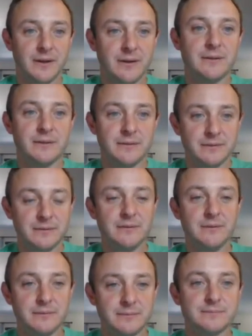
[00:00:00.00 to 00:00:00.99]

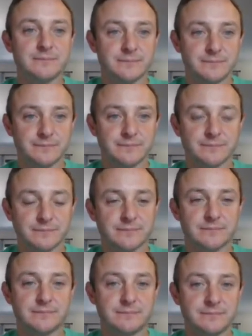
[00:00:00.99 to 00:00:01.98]

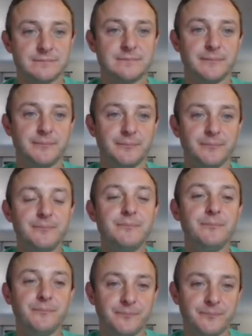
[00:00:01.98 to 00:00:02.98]

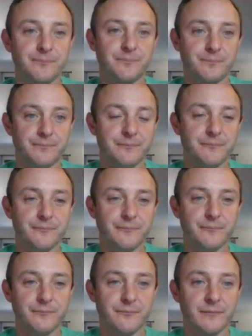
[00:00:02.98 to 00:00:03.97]

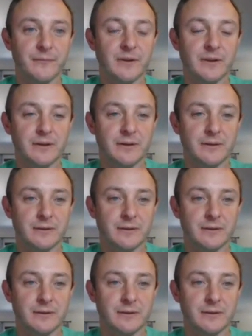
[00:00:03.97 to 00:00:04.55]
(not speaking)